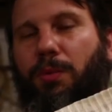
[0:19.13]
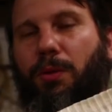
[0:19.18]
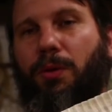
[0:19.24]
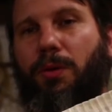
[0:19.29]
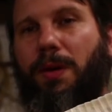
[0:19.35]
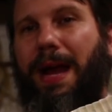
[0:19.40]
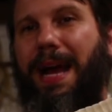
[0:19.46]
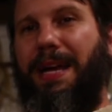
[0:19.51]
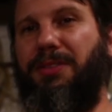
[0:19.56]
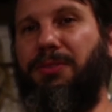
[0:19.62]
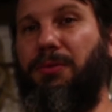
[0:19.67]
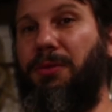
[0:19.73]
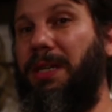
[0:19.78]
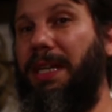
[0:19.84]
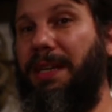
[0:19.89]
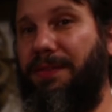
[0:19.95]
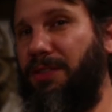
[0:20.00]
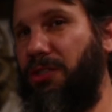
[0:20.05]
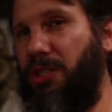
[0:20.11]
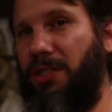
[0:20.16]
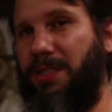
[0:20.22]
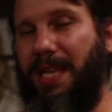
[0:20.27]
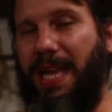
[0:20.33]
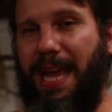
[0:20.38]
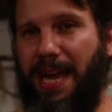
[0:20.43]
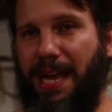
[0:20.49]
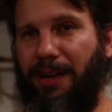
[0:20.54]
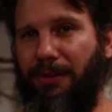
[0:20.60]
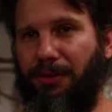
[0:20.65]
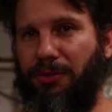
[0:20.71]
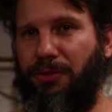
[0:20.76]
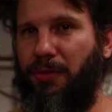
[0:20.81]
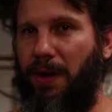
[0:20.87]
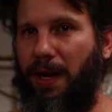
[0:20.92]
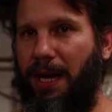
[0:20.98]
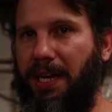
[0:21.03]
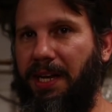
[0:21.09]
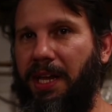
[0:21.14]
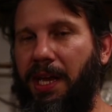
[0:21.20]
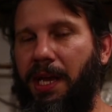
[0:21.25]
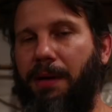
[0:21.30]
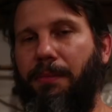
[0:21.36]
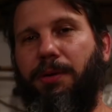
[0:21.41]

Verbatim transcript: borax, or even just air dried,